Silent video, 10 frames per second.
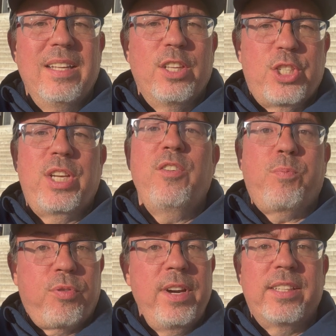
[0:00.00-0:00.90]
The chief
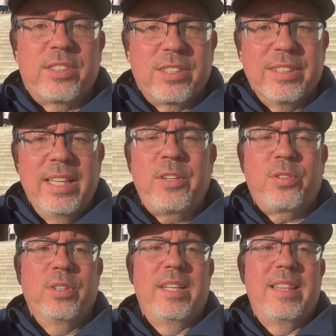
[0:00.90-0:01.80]
priests,
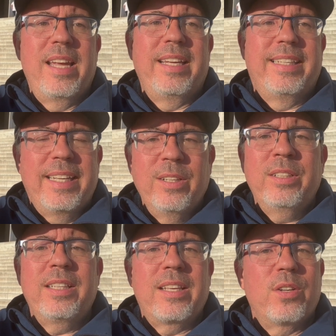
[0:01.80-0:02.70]
literally, they
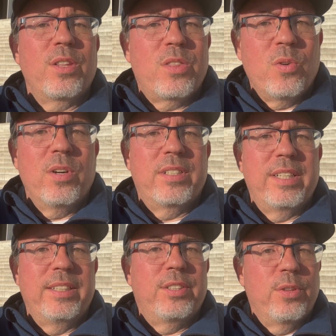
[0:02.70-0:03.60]
yielded their
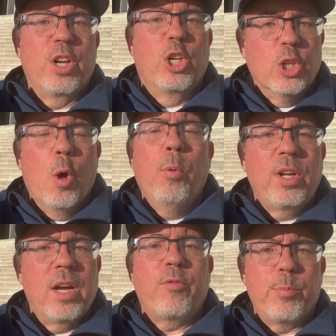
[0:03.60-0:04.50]
authority to the global
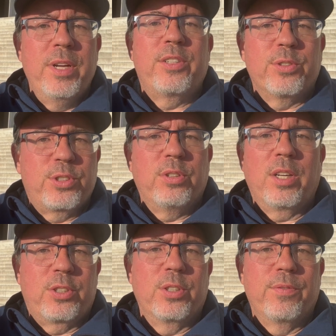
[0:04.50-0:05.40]
governmental
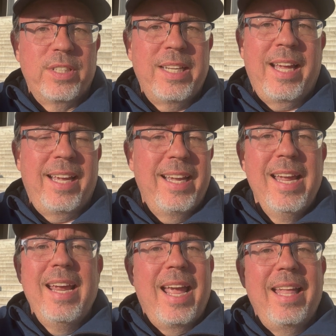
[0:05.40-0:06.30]
structure of the day
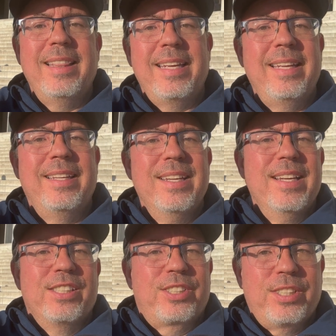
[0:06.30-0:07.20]
and the
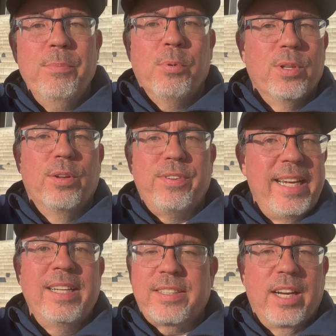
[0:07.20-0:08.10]
symbol of an
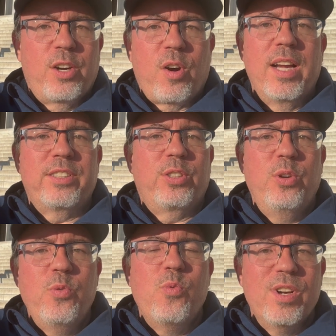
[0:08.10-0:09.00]
antichrist
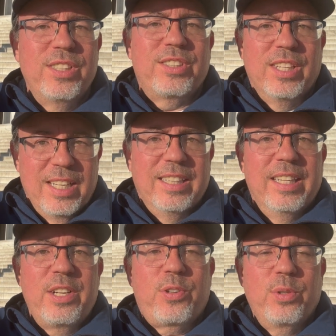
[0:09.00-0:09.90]
who was
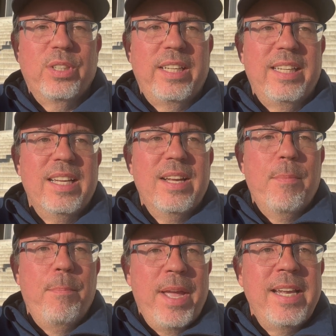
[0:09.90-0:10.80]
literally
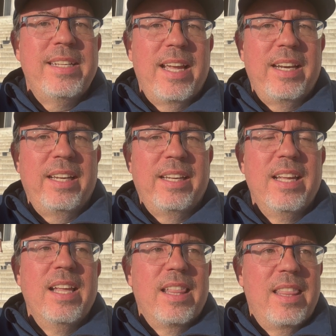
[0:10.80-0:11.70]
mandating
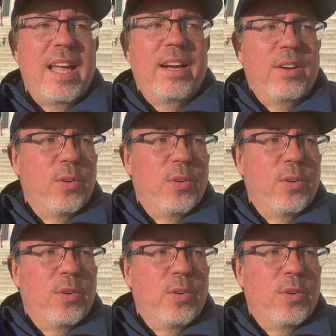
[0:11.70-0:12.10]
that